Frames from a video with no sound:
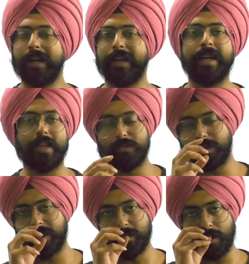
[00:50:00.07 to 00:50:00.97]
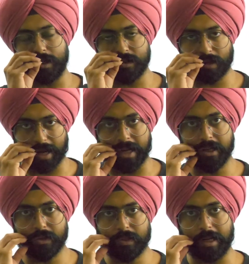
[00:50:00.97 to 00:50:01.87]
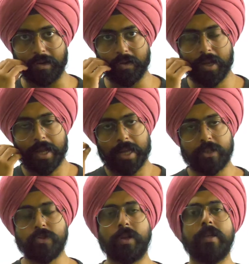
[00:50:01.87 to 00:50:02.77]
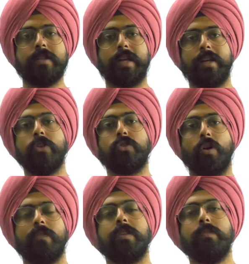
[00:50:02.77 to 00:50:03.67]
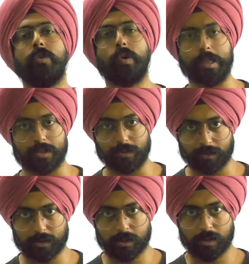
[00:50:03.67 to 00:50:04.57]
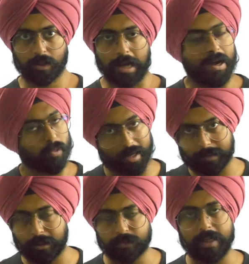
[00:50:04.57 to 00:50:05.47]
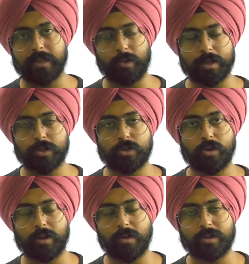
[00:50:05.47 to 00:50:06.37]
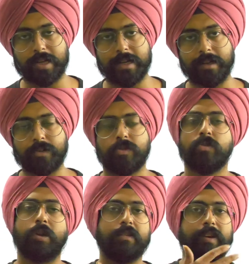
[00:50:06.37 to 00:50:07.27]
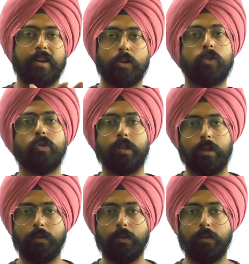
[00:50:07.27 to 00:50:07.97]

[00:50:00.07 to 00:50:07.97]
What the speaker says: it any further. What you can do now is you can try and solve some questions. Where will you find questions on redox titrations? You can find it on Google.